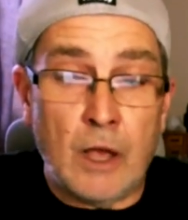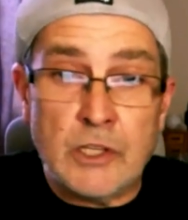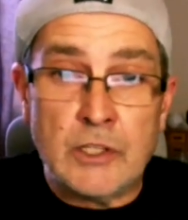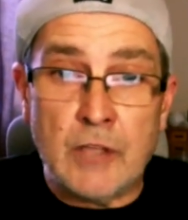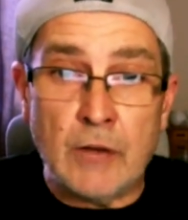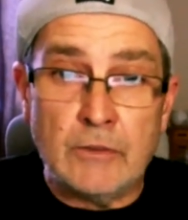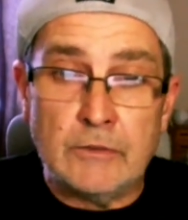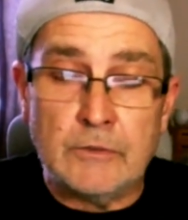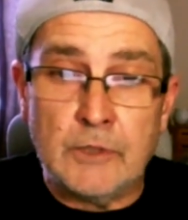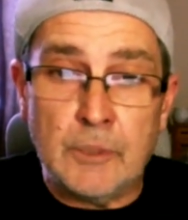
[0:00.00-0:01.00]
I just don't.
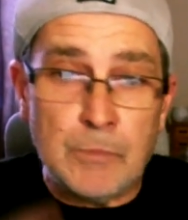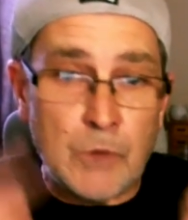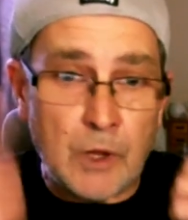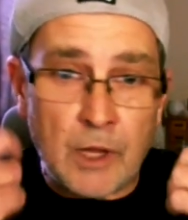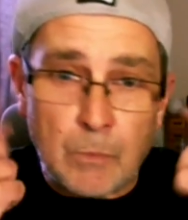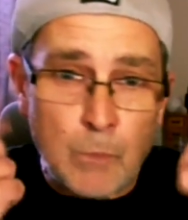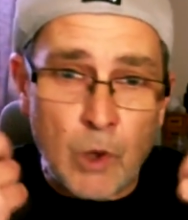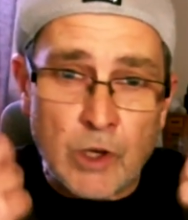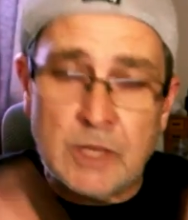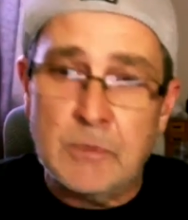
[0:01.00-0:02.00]
The, the, it
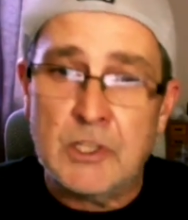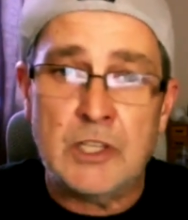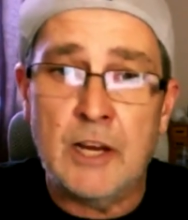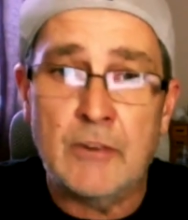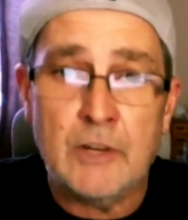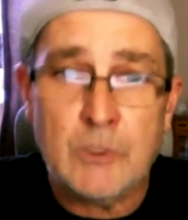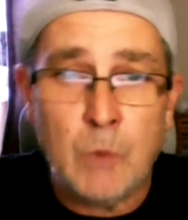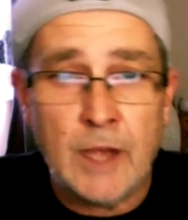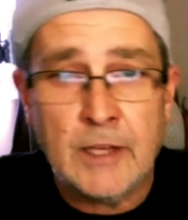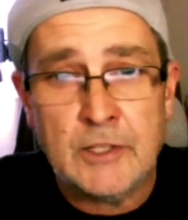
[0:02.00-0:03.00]
works well, in mysterious
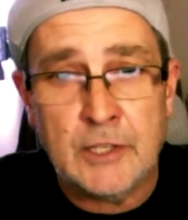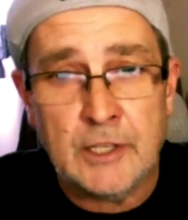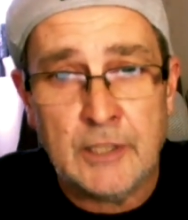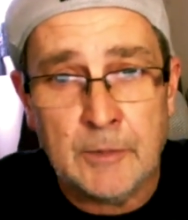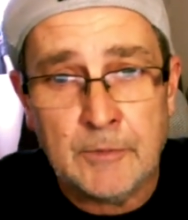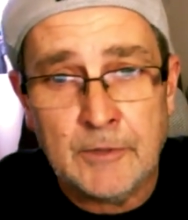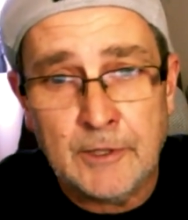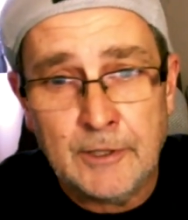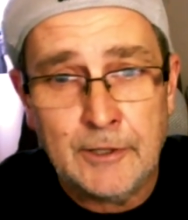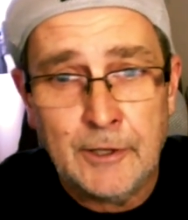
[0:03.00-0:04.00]
ways. You, you,
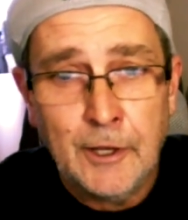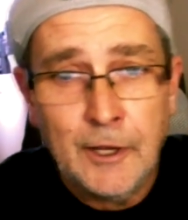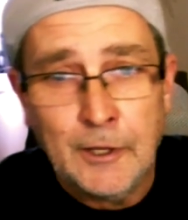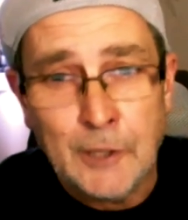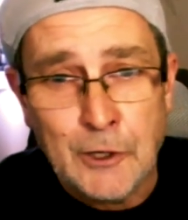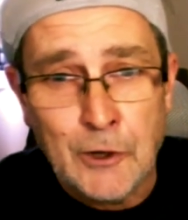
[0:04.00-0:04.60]
you're